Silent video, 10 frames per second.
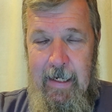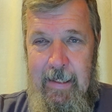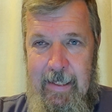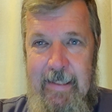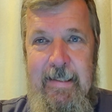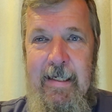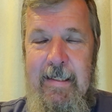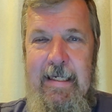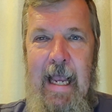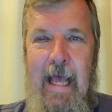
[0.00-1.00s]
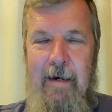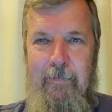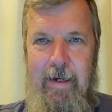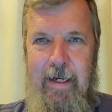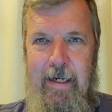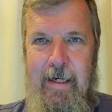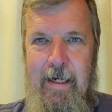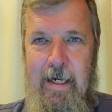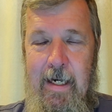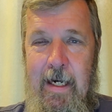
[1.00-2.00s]
This has got to be
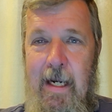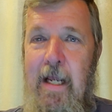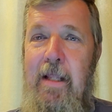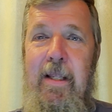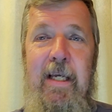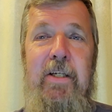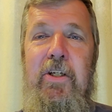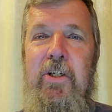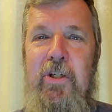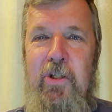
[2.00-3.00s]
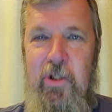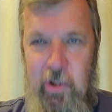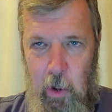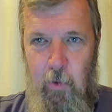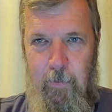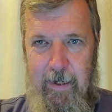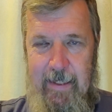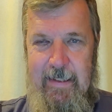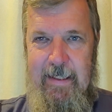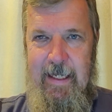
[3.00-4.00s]
the
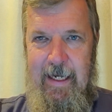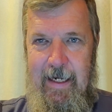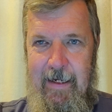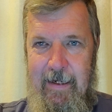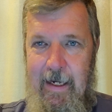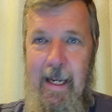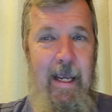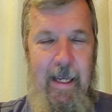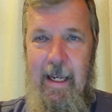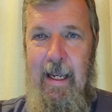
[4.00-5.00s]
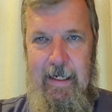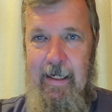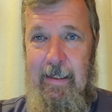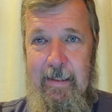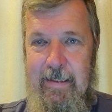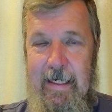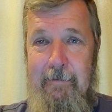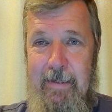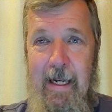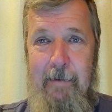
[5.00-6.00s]
stupidest thing and at the
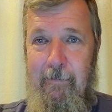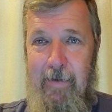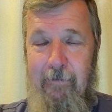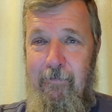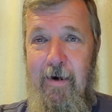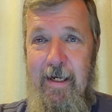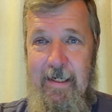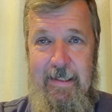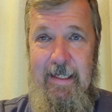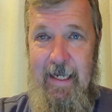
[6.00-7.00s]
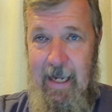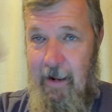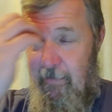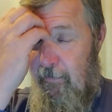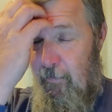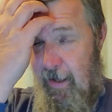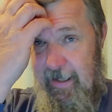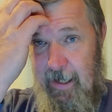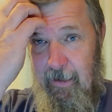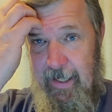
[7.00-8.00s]
same time the funniest thing I've ever read.
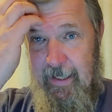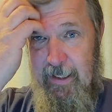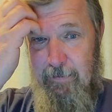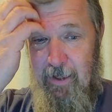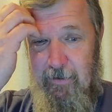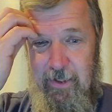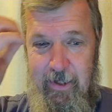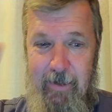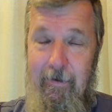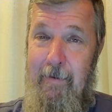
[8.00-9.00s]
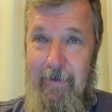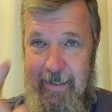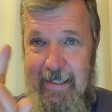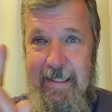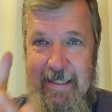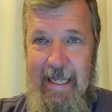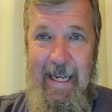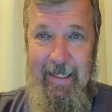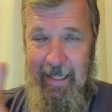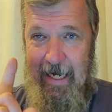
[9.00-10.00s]
And I'll link this below so you can read it, but this is the
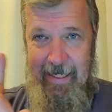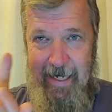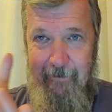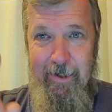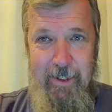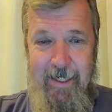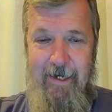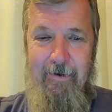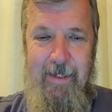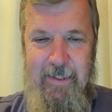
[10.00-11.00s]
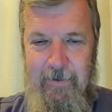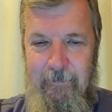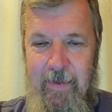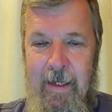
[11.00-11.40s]
headline. I want you to hear this.